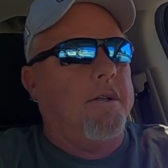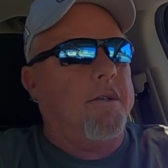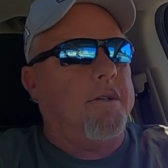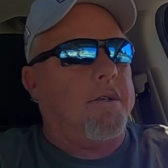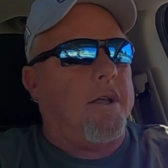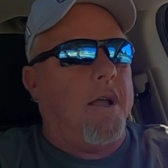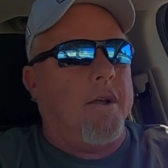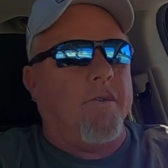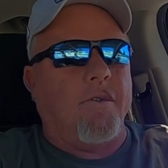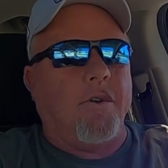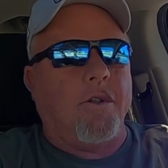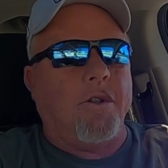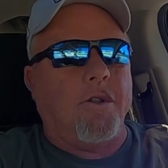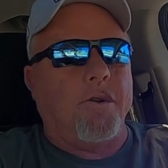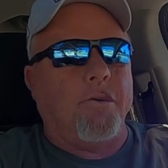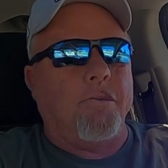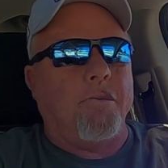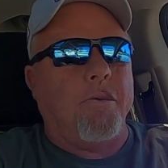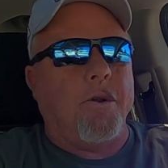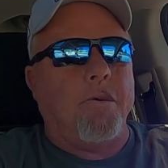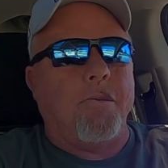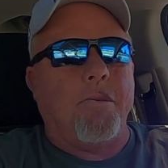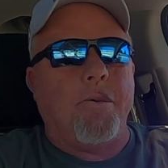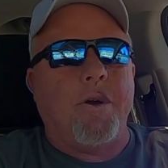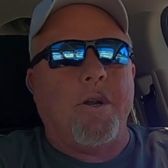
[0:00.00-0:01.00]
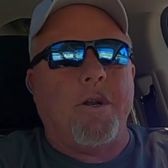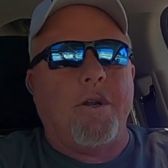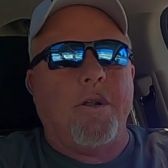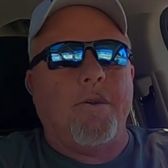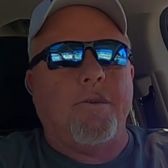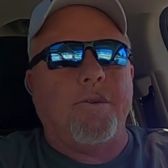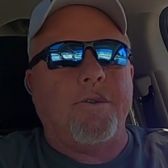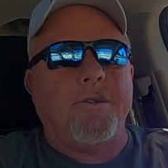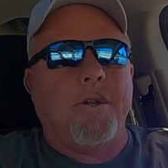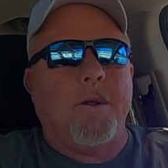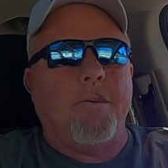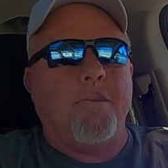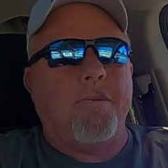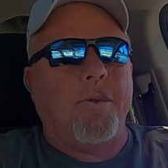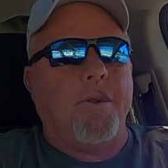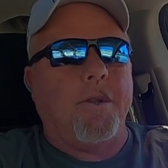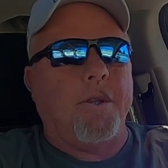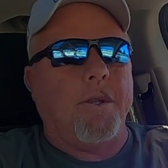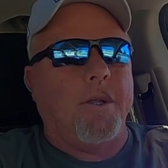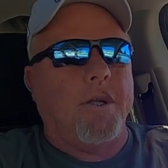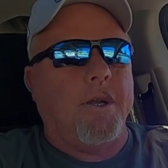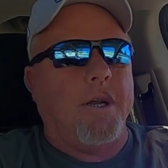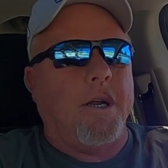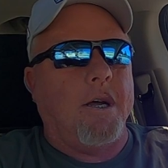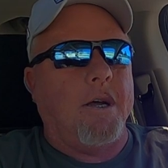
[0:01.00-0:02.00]
saving a little bit of money on something
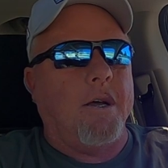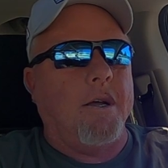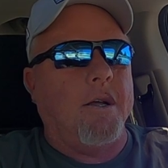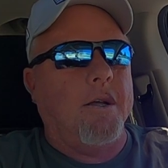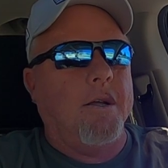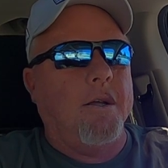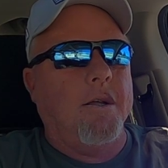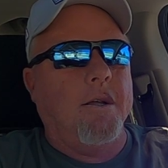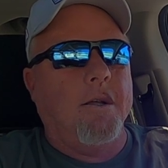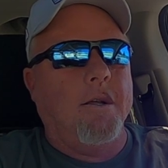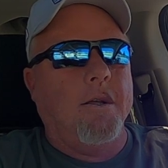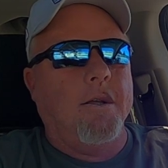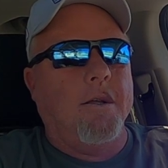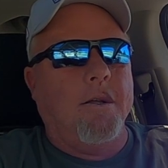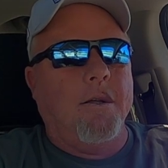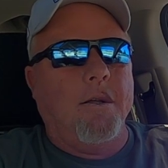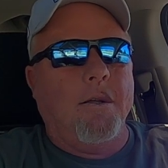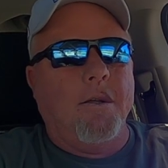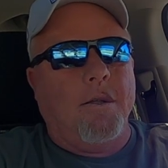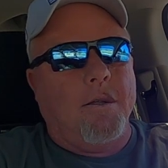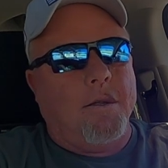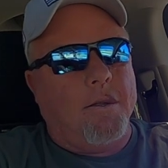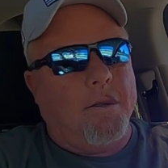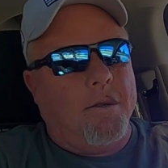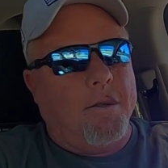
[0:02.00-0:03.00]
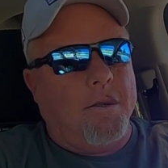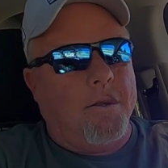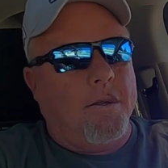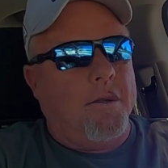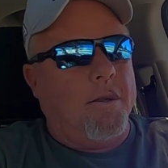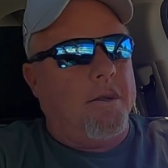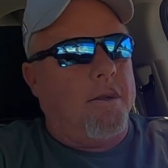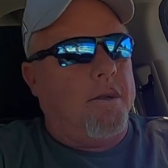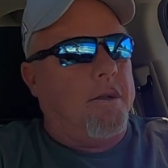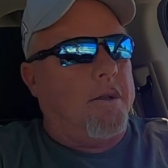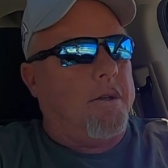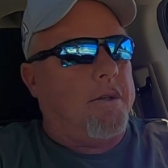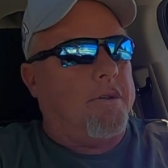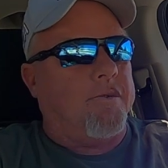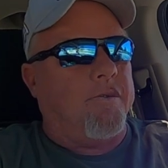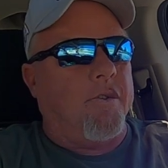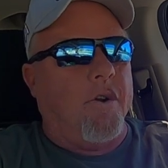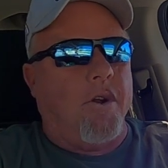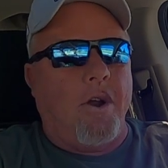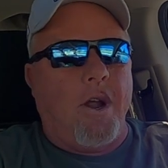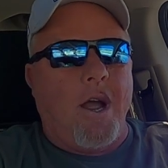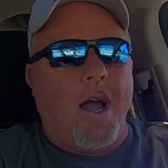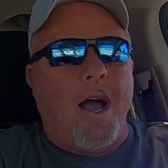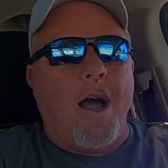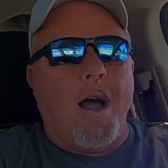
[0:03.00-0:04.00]
that is
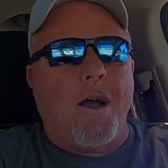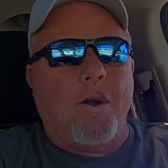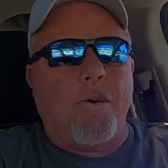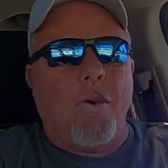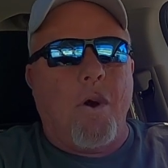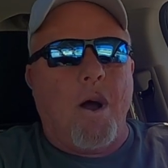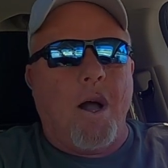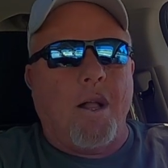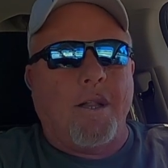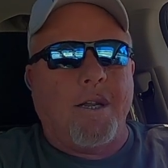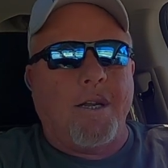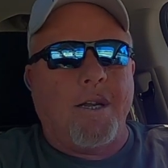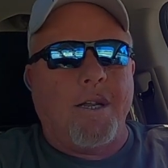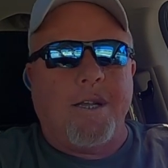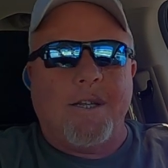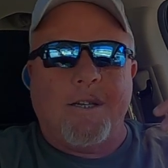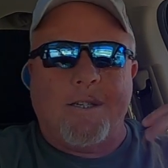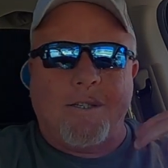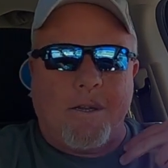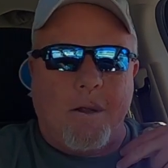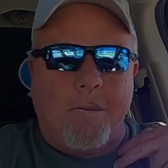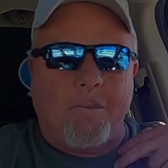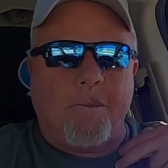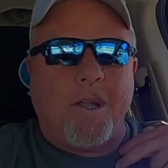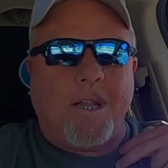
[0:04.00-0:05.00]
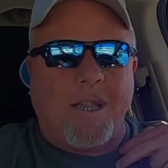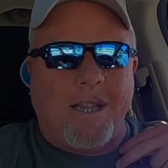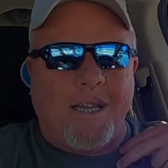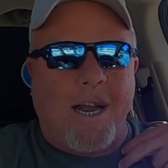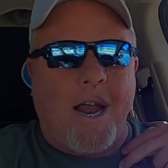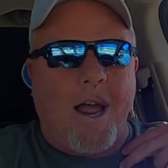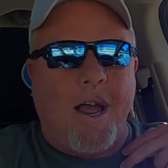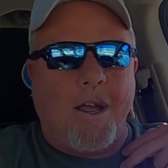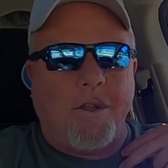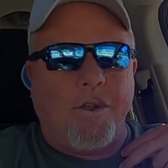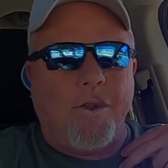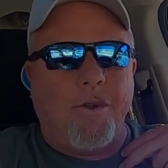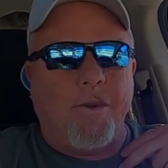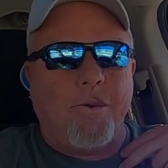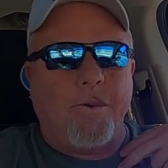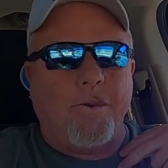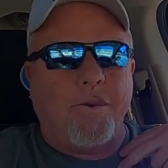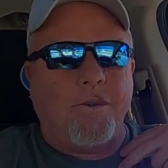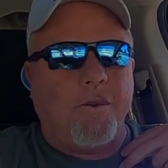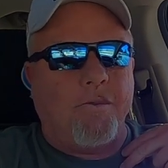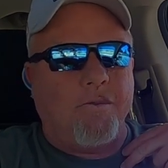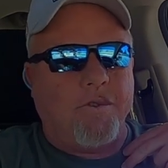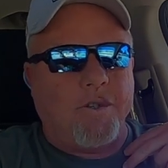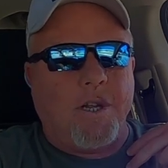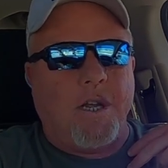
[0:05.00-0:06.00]
very high quality. It's something that I
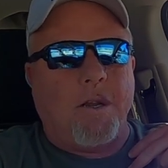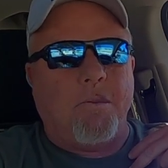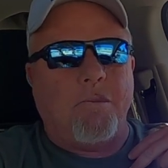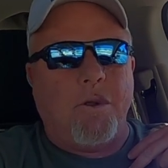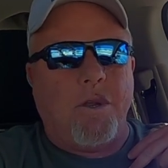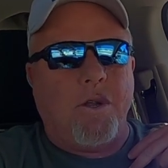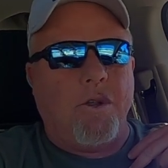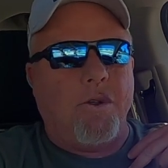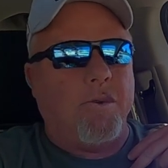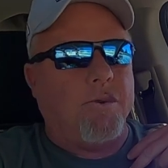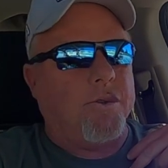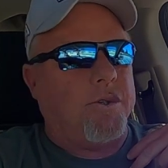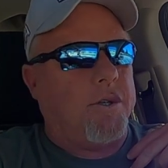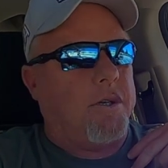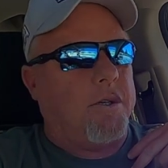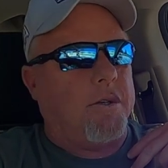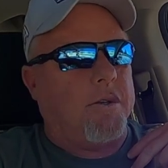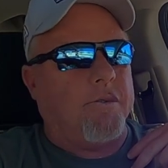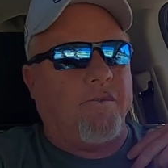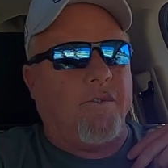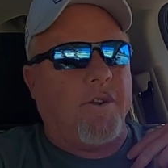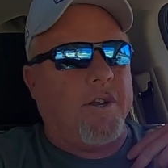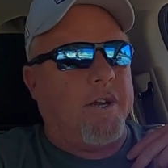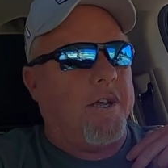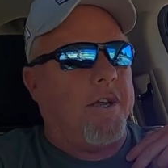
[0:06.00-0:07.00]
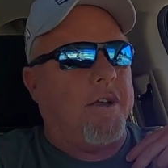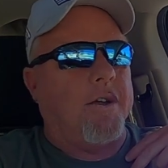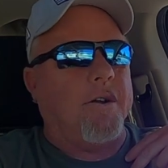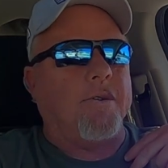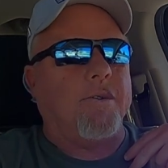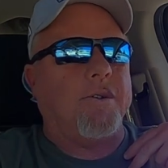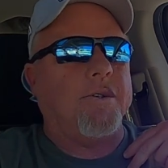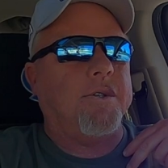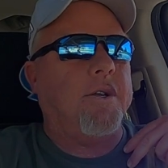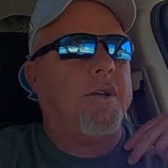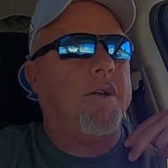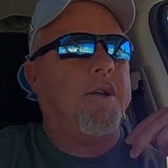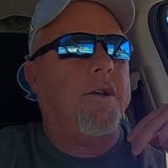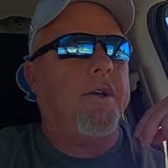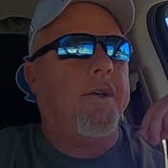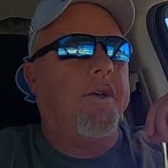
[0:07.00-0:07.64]
use. You've seen me use it in videos.